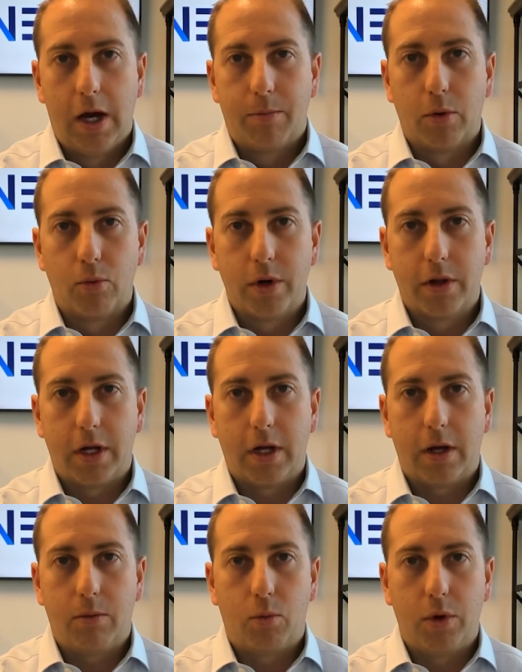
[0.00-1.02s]
but
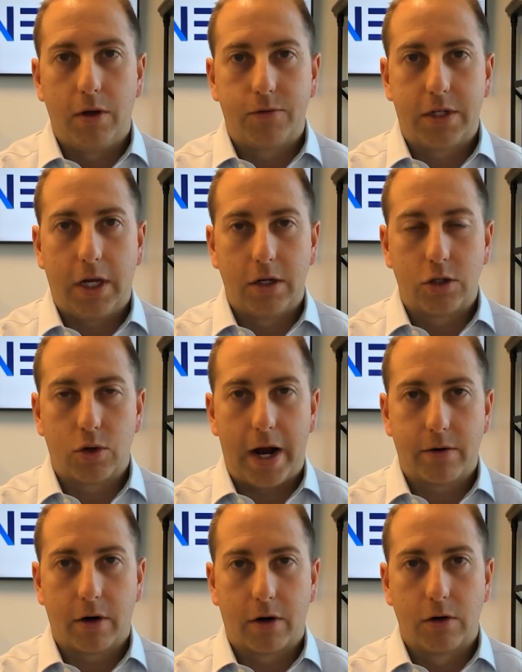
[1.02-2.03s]
really we've seen
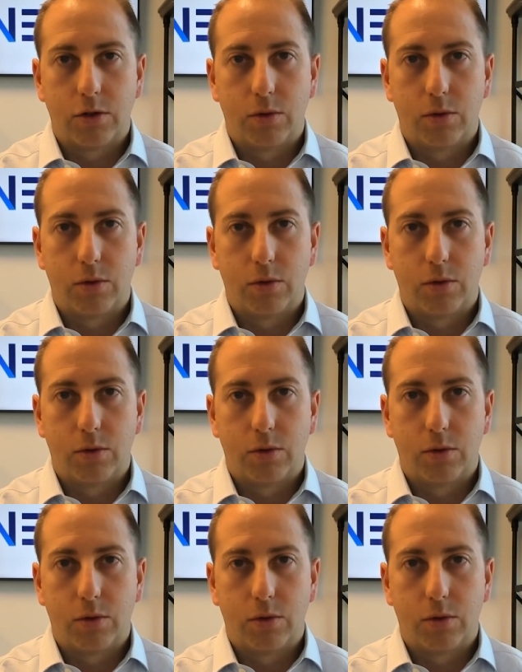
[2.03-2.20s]
track records,